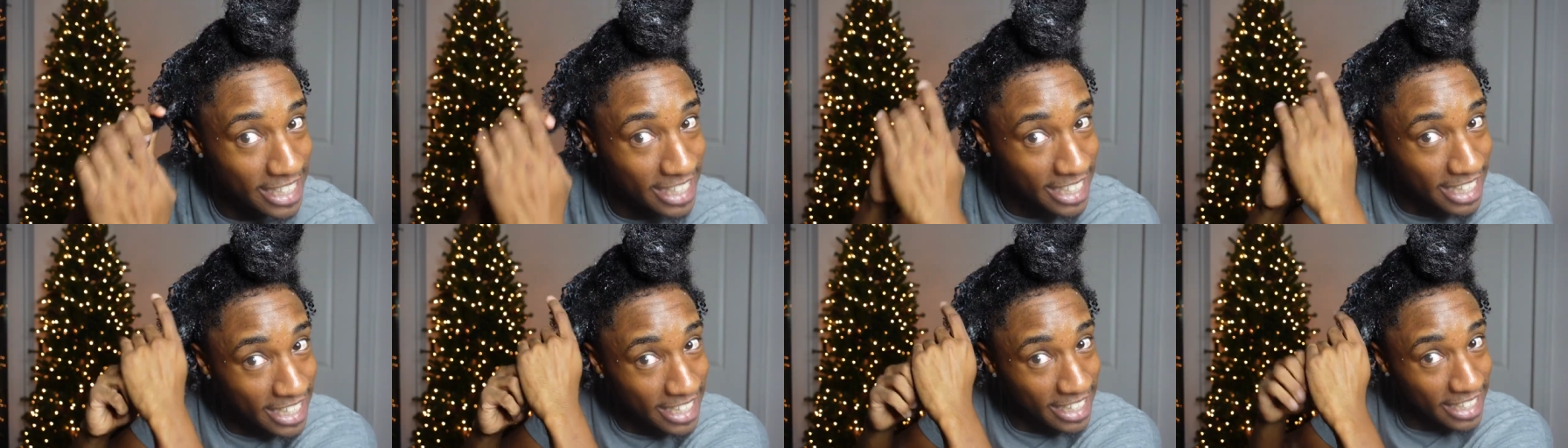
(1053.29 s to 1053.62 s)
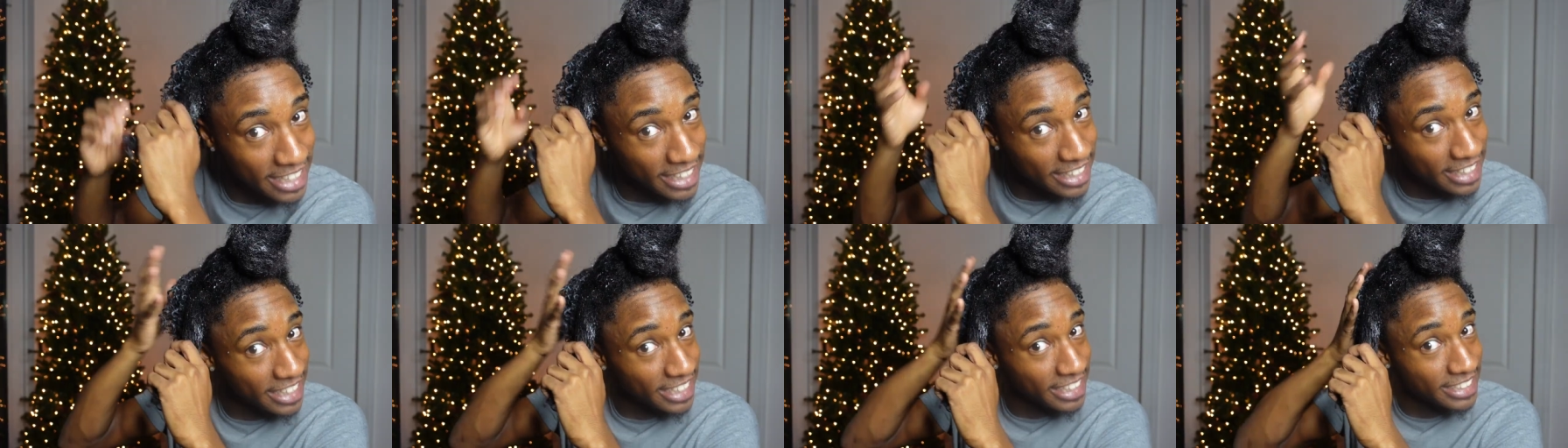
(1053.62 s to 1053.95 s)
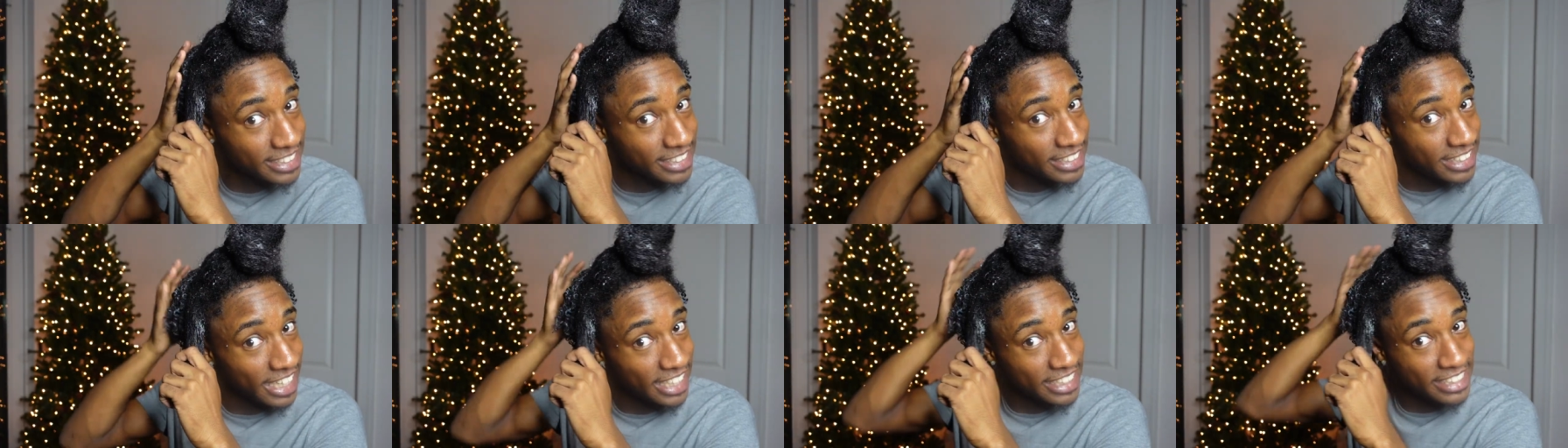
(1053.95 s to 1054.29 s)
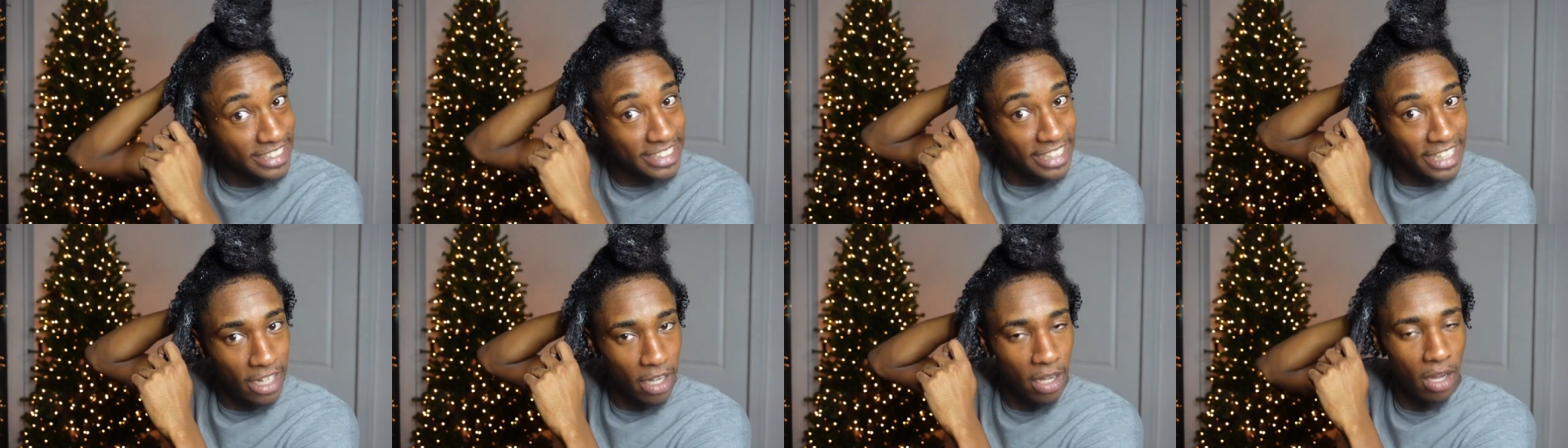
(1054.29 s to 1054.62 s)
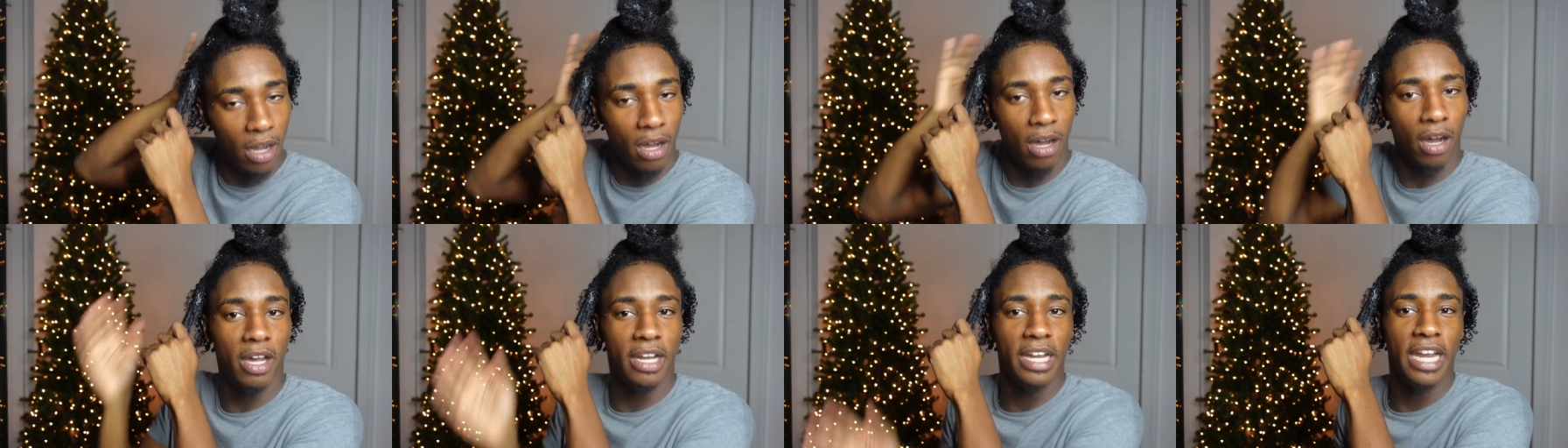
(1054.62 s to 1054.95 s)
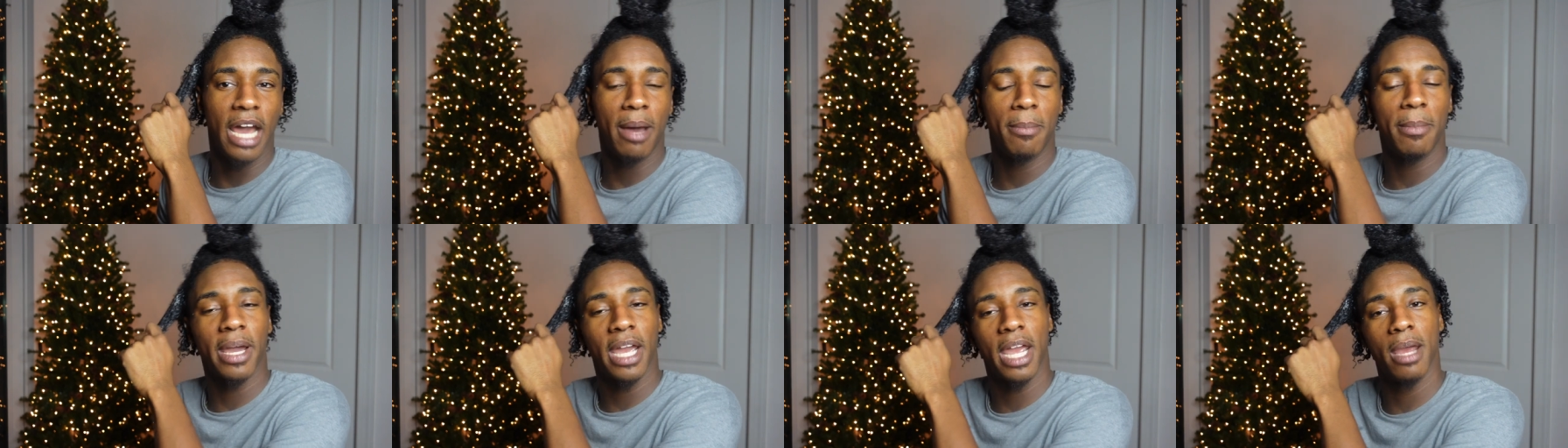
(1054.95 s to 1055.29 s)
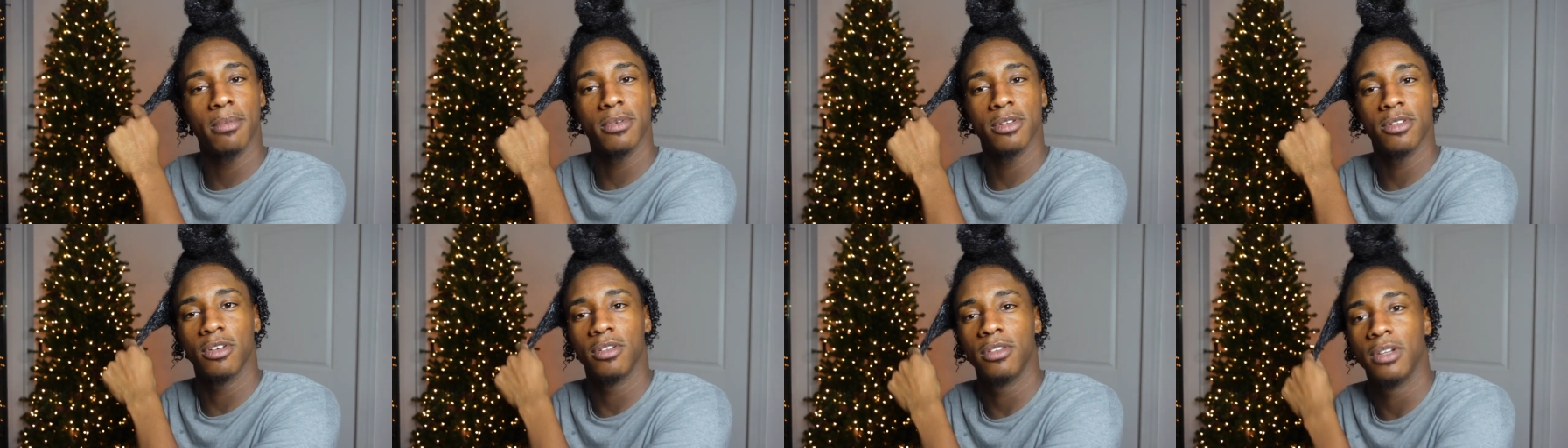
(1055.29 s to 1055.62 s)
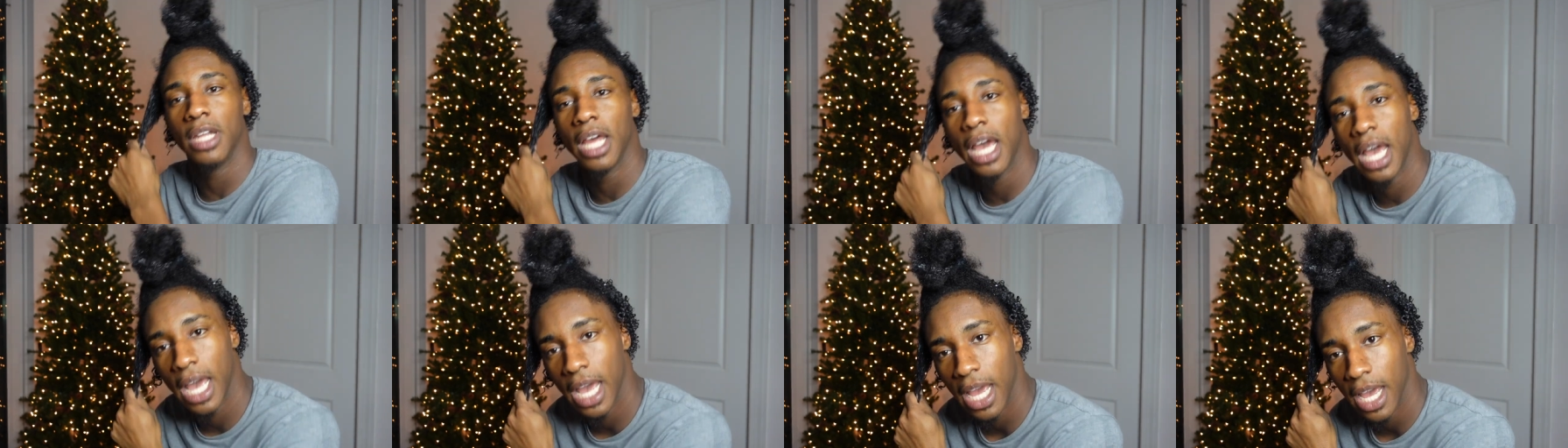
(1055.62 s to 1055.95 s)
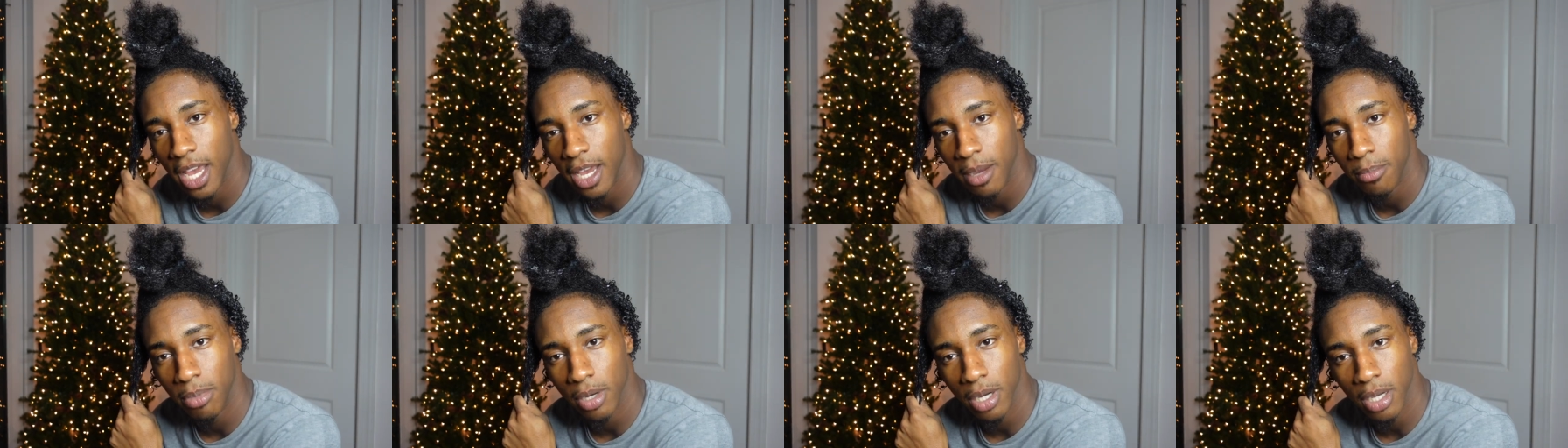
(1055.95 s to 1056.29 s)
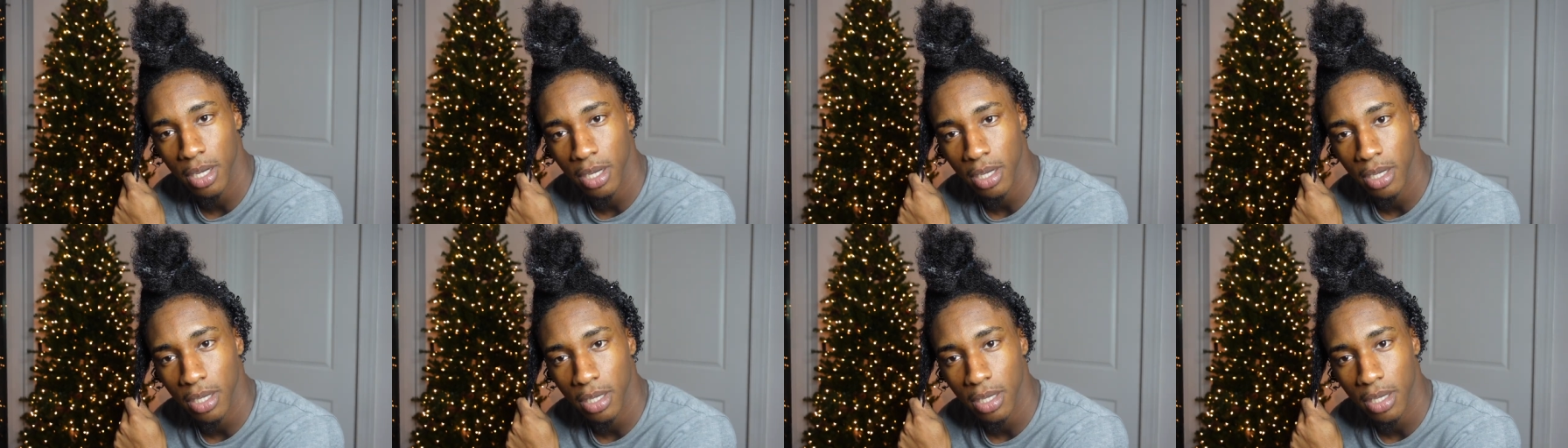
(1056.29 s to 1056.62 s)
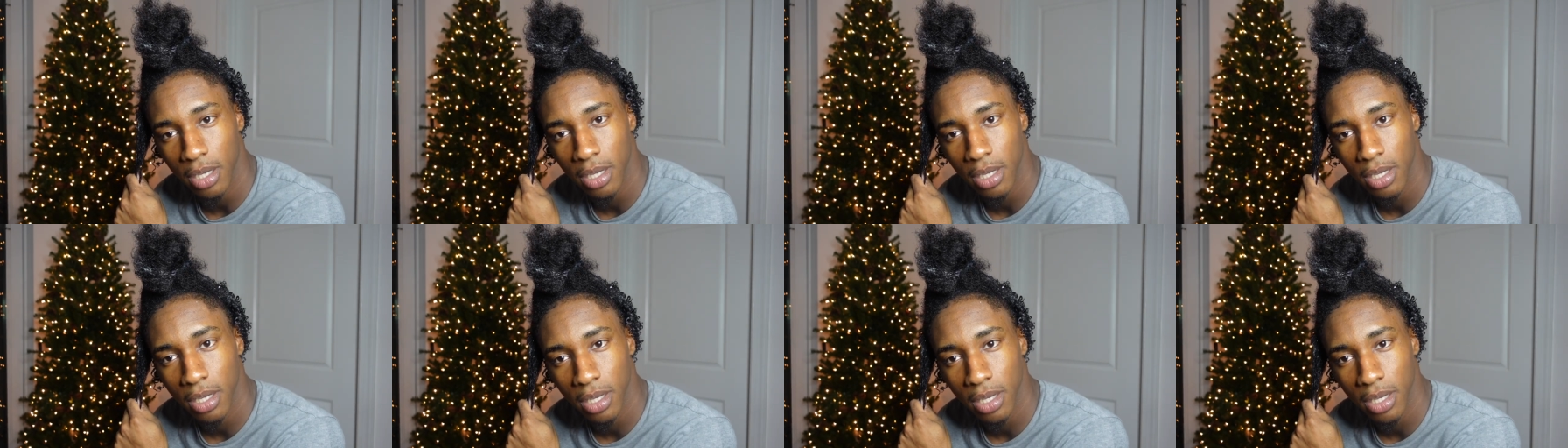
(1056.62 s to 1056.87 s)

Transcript: did this section at all. Now my camera's gonna die, bruh.